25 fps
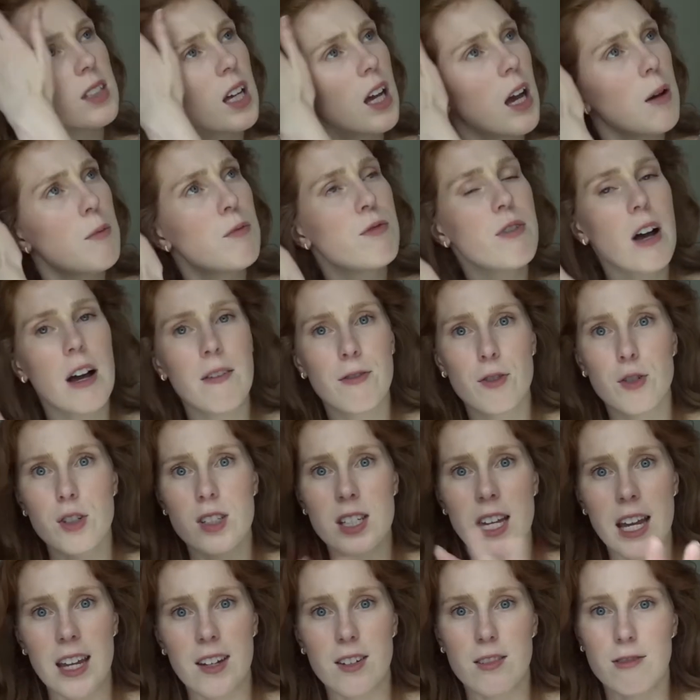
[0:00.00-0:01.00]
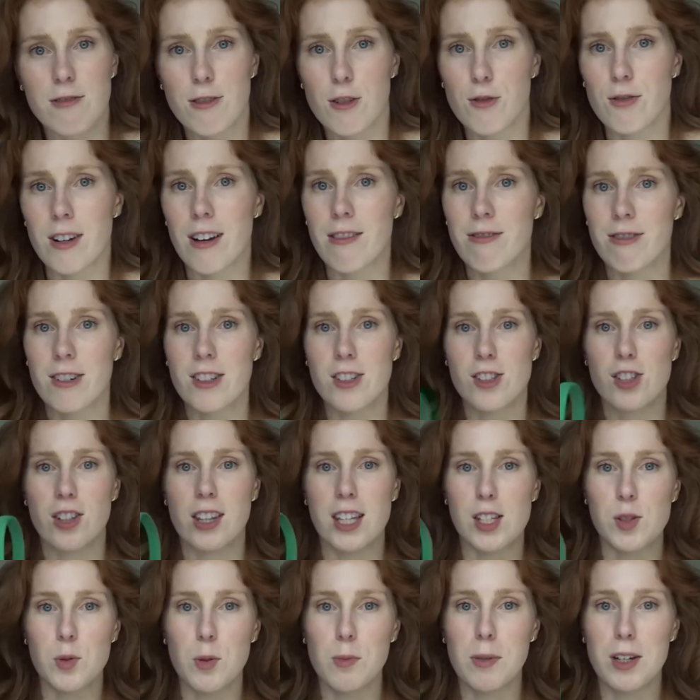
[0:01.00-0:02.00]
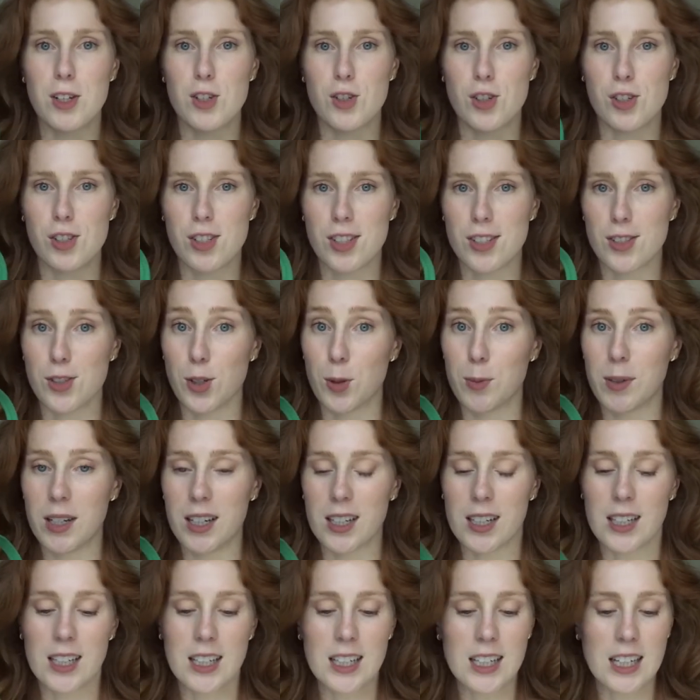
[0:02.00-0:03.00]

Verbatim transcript: I'm five foot ten for reference, so that's why my shoes are so big.